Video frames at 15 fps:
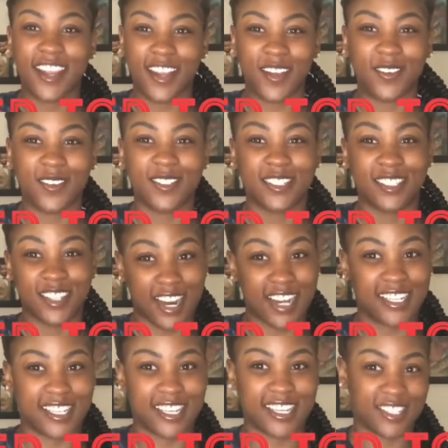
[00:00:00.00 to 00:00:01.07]
I know, it's
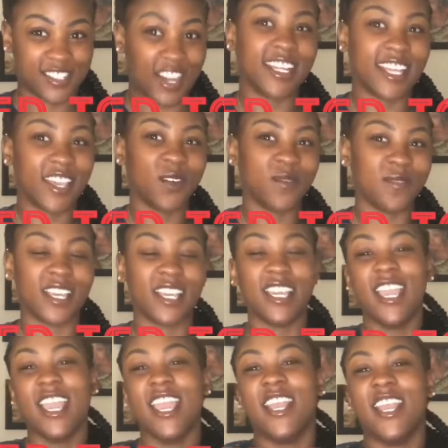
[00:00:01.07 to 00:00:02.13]
crazy. He tried to kill me.
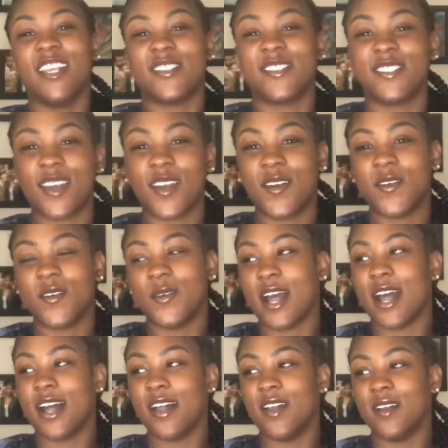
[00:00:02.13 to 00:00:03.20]
So
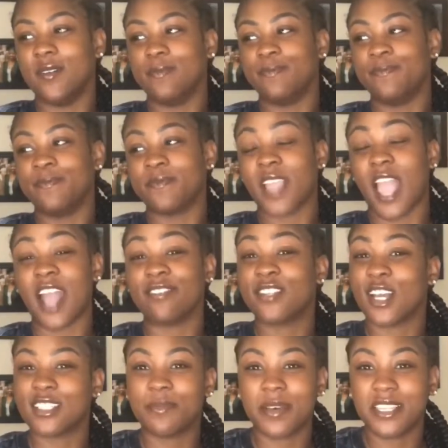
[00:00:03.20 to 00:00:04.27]
I've
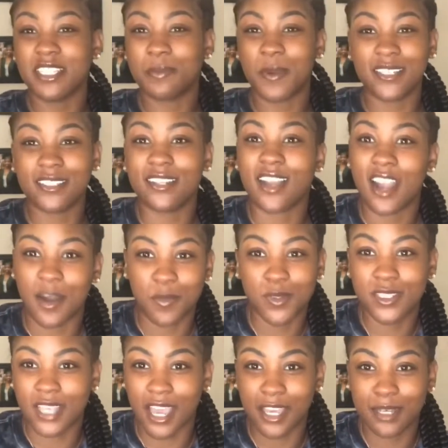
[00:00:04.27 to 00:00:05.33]
talked about this person a couple
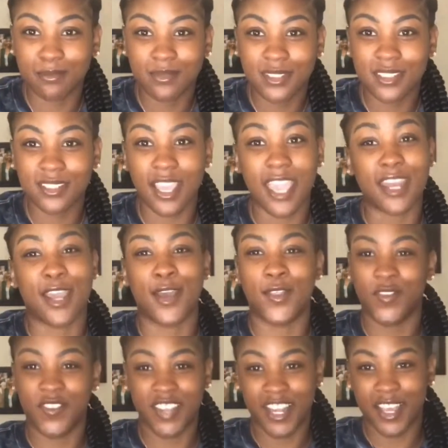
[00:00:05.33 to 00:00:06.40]
times in
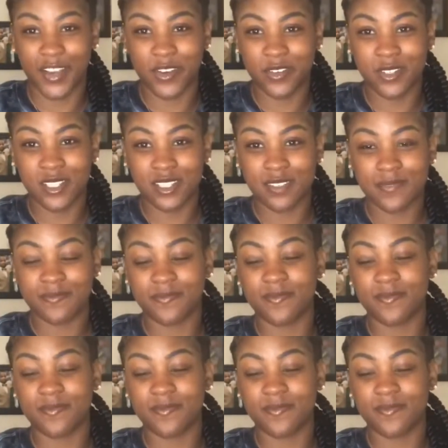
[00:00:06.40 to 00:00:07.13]
other videos.